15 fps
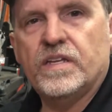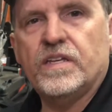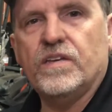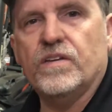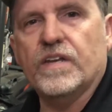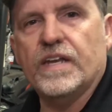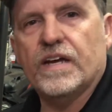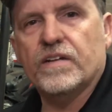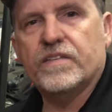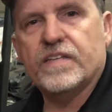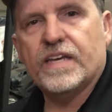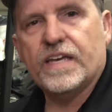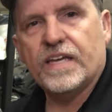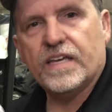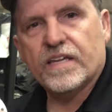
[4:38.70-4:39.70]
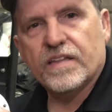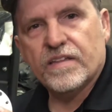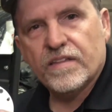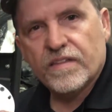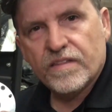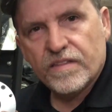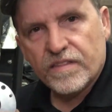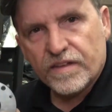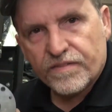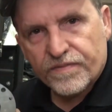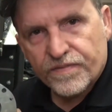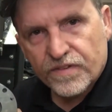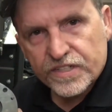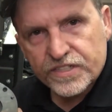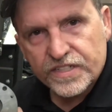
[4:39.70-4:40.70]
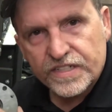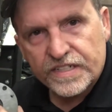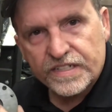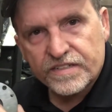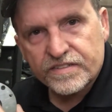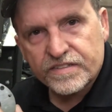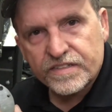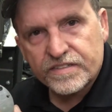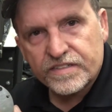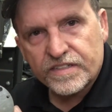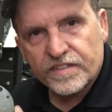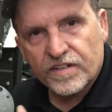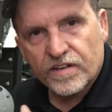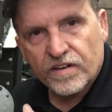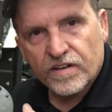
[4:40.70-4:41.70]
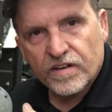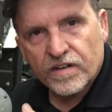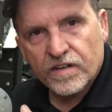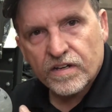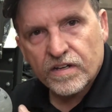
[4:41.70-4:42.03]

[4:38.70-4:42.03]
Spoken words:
you can now take that friction disc that's in there